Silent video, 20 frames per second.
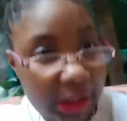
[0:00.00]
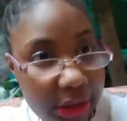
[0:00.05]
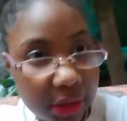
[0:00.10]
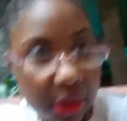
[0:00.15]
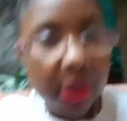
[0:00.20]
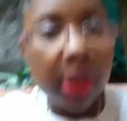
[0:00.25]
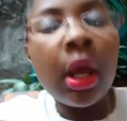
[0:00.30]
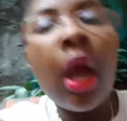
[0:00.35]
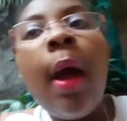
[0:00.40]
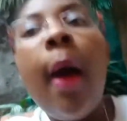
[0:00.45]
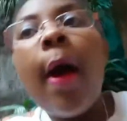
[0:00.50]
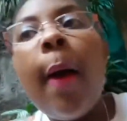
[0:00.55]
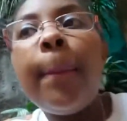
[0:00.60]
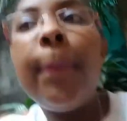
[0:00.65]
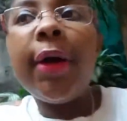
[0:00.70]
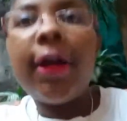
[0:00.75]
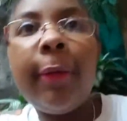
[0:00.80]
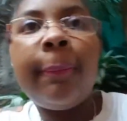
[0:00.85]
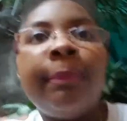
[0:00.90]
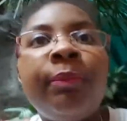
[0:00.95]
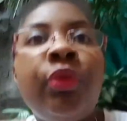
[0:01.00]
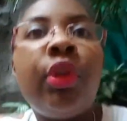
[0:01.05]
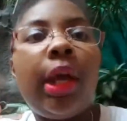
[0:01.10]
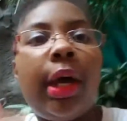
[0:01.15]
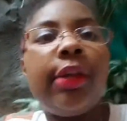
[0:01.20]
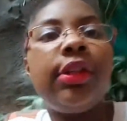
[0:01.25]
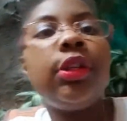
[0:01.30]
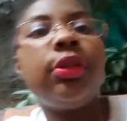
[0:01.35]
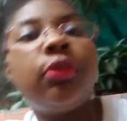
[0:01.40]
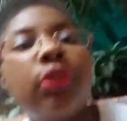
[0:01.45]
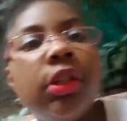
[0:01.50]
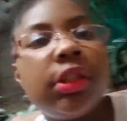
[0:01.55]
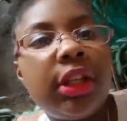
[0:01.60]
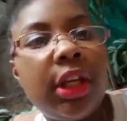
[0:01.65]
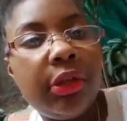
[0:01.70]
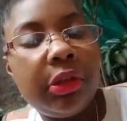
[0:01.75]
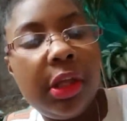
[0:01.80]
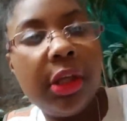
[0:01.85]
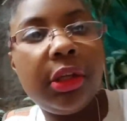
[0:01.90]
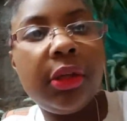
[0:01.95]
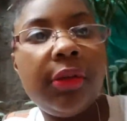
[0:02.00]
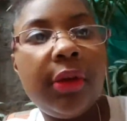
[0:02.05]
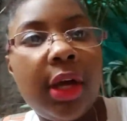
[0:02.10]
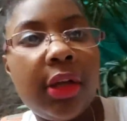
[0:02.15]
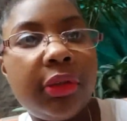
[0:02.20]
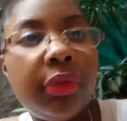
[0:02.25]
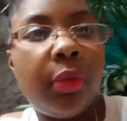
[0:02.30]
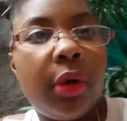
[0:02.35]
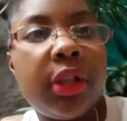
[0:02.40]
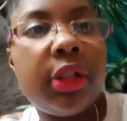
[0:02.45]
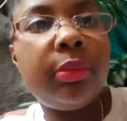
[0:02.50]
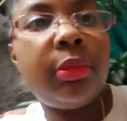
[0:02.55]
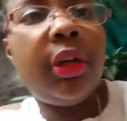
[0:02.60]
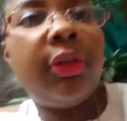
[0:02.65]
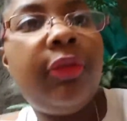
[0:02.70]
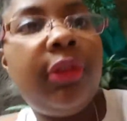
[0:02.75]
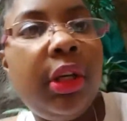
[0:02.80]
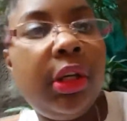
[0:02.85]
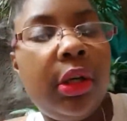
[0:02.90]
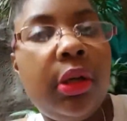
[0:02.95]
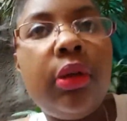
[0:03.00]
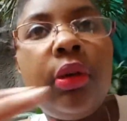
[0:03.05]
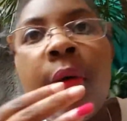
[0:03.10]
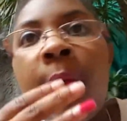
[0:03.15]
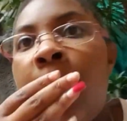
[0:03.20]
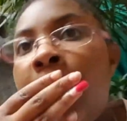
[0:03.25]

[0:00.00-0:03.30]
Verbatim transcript: face. But I just want to say thank you guys for watching my video.